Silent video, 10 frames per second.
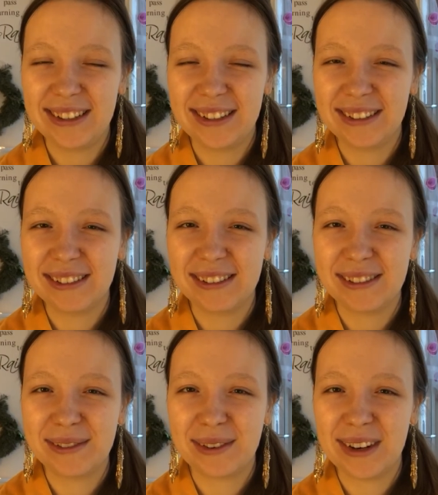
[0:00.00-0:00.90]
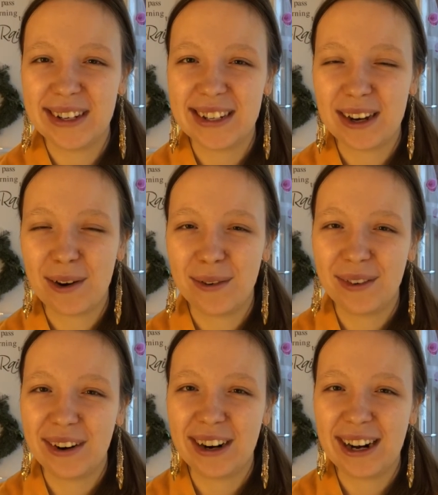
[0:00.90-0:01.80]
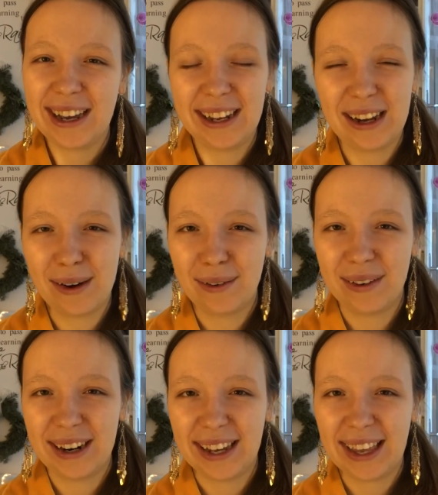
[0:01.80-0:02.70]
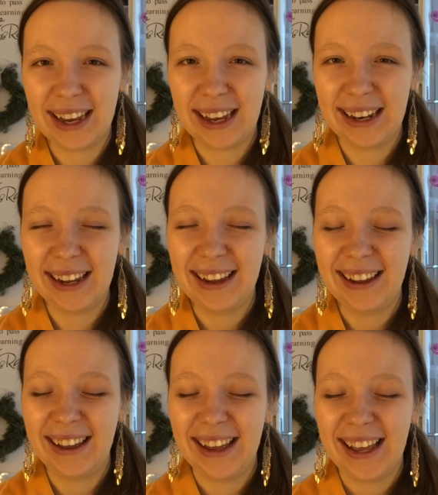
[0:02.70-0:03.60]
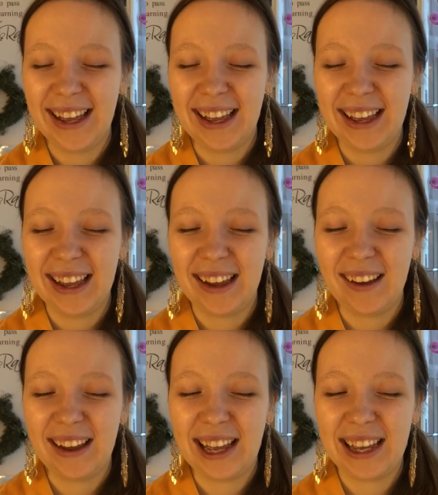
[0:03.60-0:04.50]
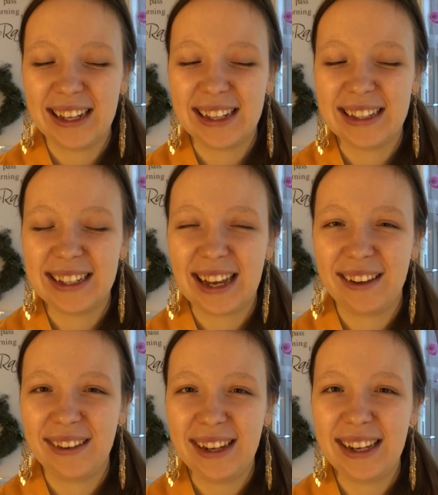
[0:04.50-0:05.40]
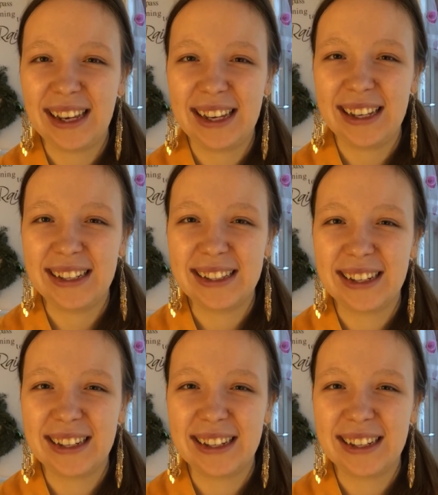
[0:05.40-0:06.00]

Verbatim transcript: to watch over and over again. And I think it